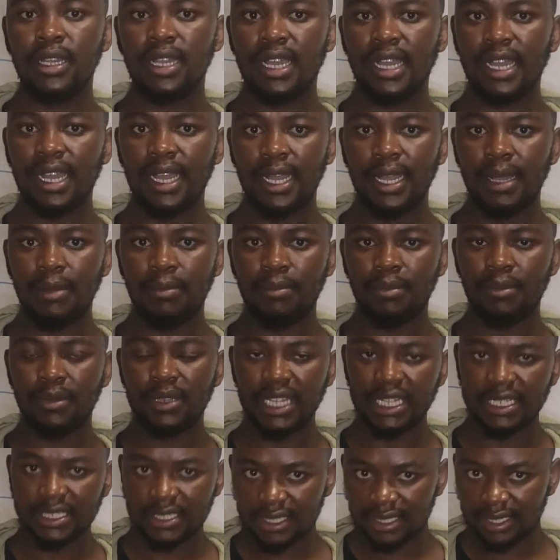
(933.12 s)

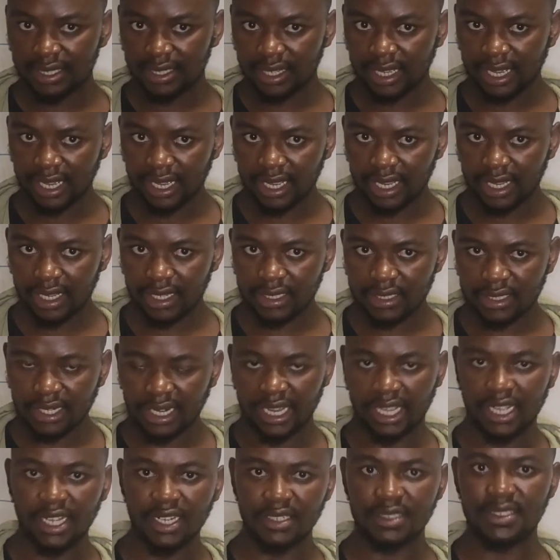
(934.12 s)
that
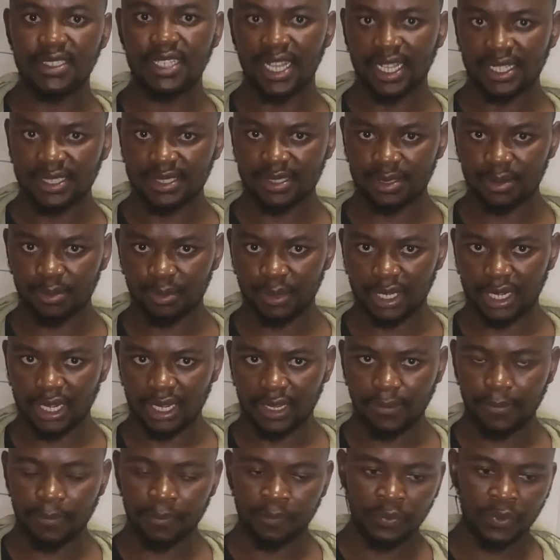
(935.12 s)
triangles are
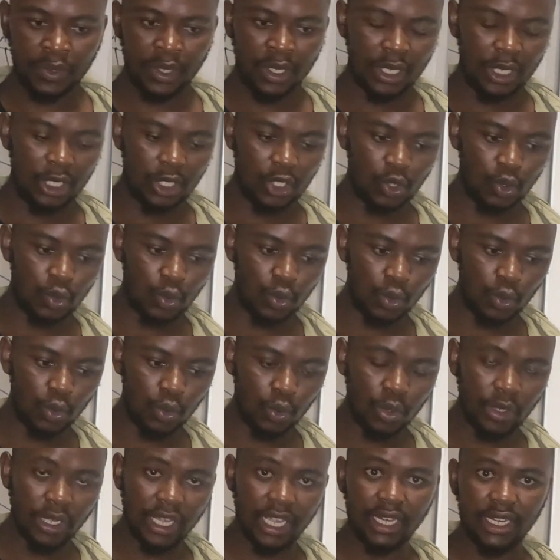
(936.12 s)
similar,
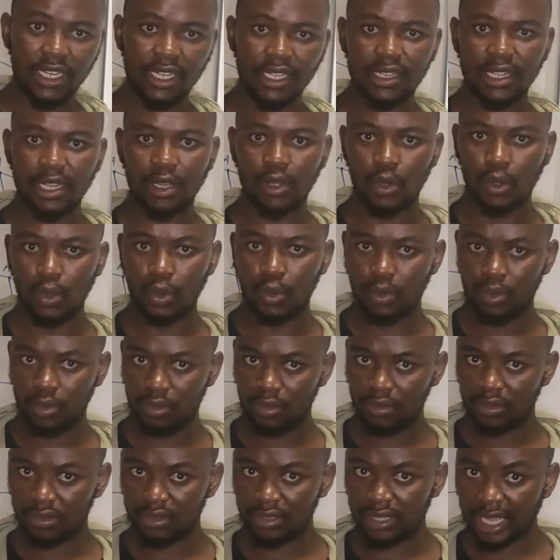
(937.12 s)
you can either go
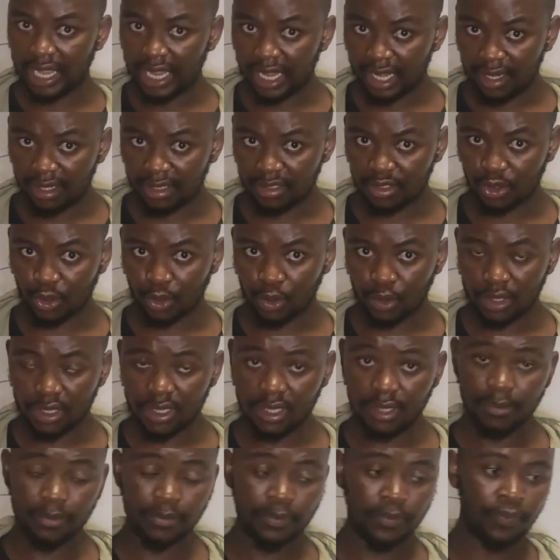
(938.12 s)
the angles route,
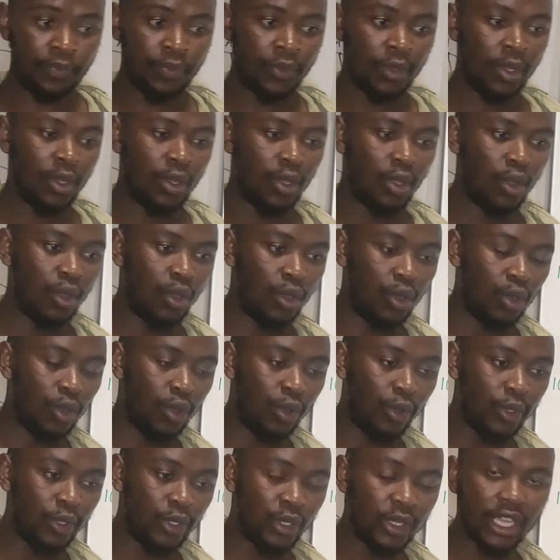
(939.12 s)

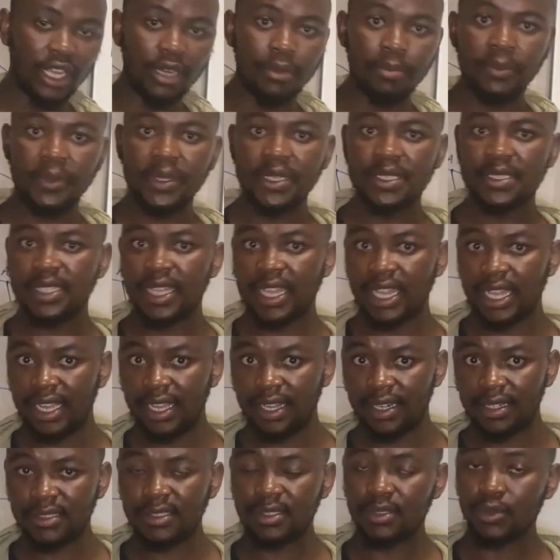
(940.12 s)
or you can mix
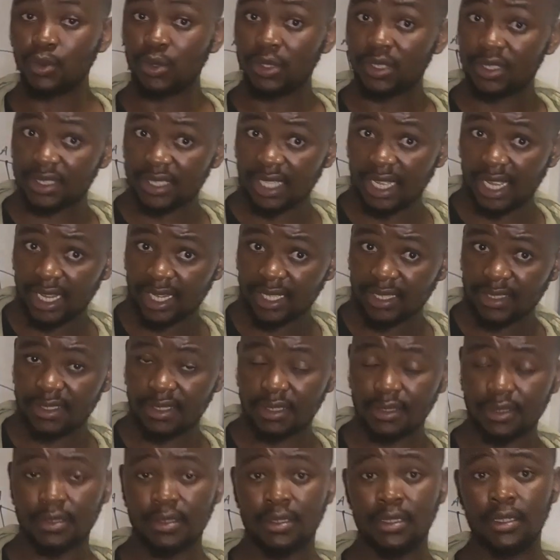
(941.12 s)
angles with
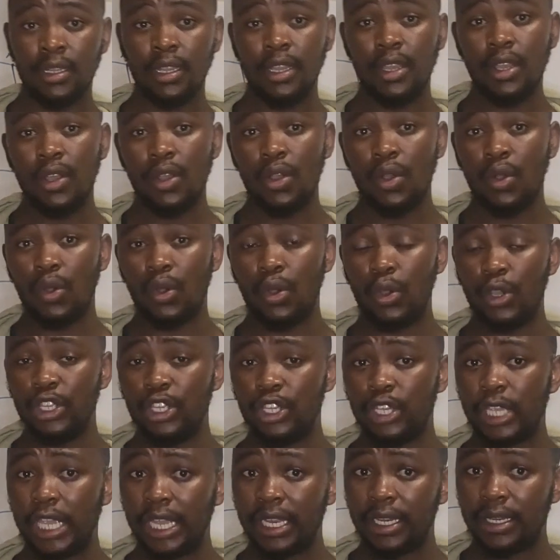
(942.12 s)
sides, or
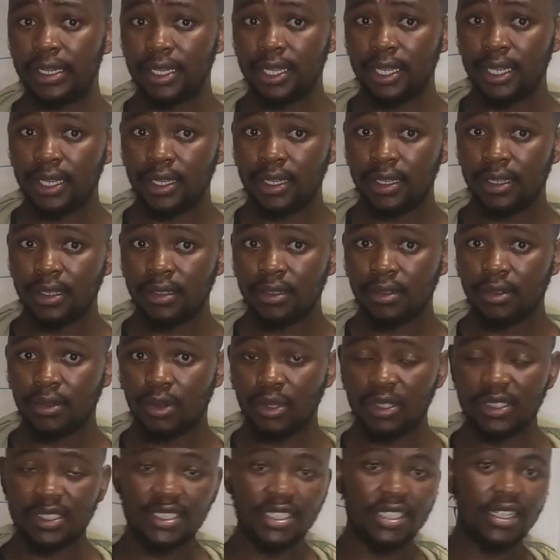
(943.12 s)
you can
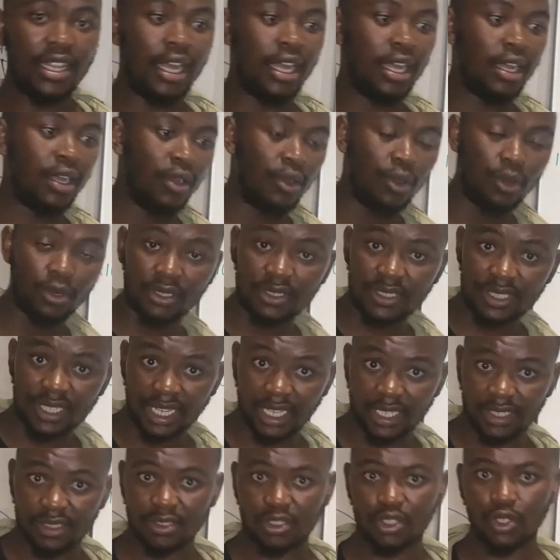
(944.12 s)
consider all
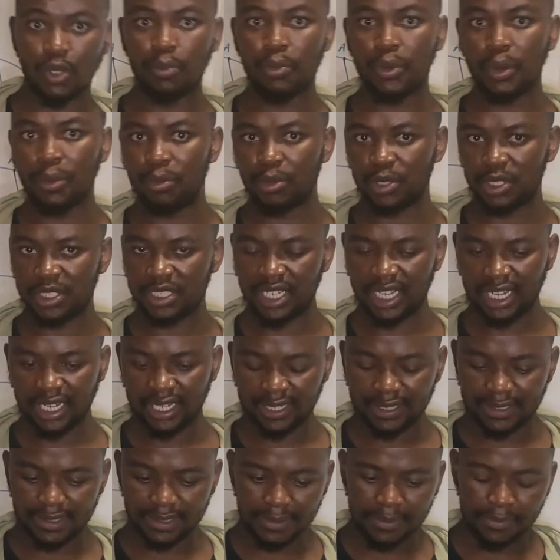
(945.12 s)
sides, so
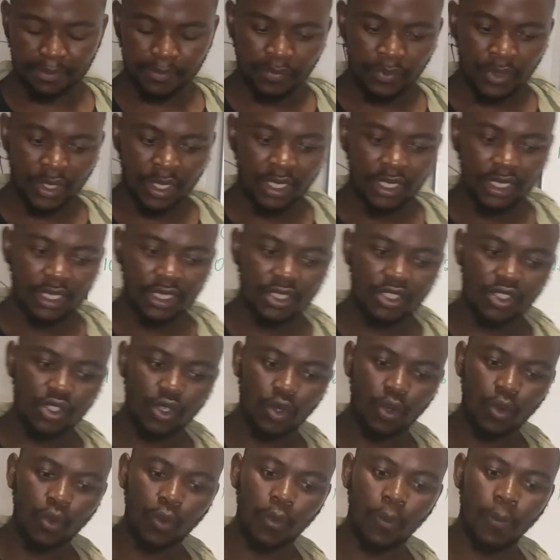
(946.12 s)
proportionality.
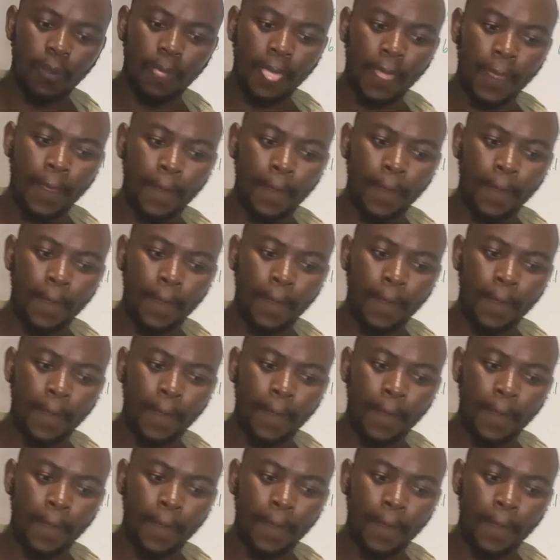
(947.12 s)
So